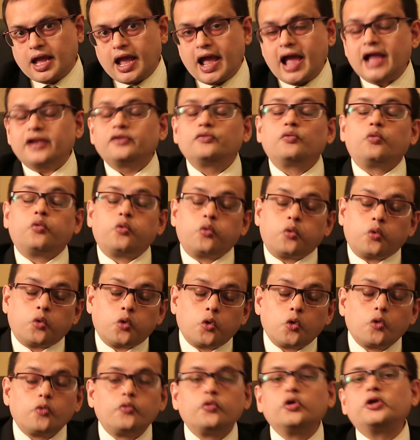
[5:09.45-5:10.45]
And
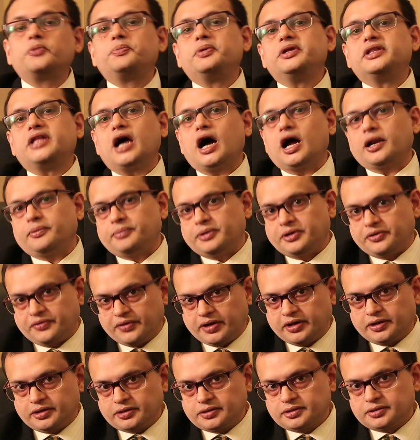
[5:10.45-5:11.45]
who would be the
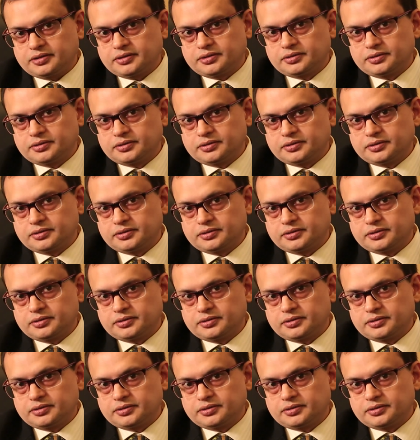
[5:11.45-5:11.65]
arbitrator?